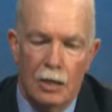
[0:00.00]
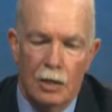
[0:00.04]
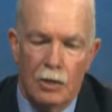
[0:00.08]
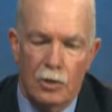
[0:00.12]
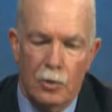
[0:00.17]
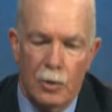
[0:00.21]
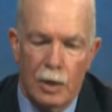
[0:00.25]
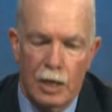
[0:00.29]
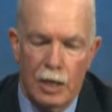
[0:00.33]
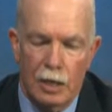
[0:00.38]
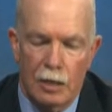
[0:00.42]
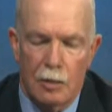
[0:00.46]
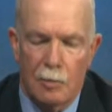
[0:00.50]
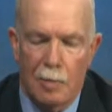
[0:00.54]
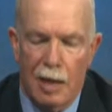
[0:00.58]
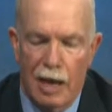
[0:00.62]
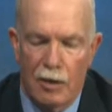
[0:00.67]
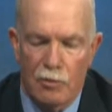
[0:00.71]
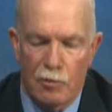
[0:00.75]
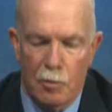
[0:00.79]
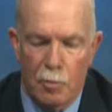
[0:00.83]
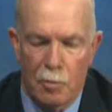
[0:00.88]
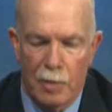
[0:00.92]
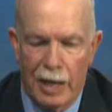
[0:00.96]
So we kicked the
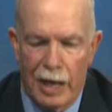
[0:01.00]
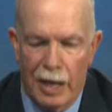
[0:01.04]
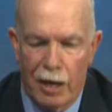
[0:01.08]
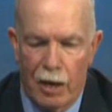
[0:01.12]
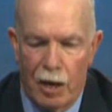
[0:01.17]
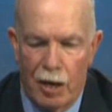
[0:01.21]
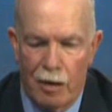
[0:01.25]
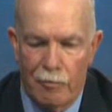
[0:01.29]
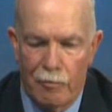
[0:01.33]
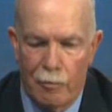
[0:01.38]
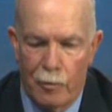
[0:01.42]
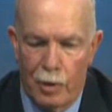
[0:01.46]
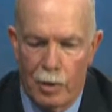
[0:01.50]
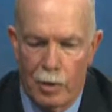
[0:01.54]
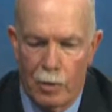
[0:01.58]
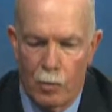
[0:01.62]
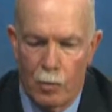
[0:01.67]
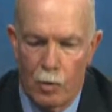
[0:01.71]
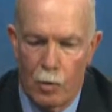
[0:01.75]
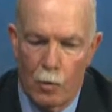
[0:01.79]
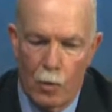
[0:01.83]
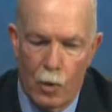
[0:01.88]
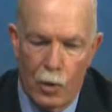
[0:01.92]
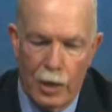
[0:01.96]
master plan off. We're,
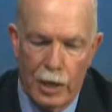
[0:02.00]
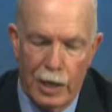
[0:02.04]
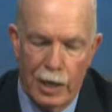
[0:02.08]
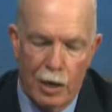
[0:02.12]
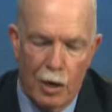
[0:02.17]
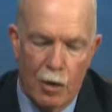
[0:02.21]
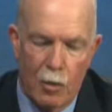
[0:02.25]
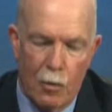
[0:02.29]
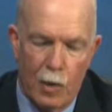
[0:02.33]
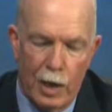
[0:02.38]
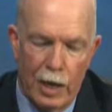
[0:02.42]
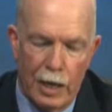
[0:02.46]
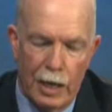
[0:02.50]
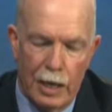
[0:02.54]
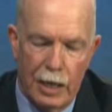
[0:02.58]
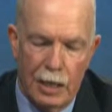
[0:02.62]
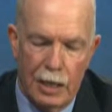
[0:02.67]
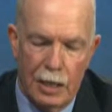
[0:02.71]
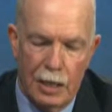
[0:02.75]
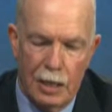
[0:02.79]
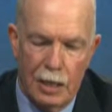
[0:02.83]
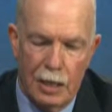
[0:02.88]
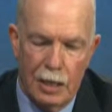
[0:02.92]
we're working our way.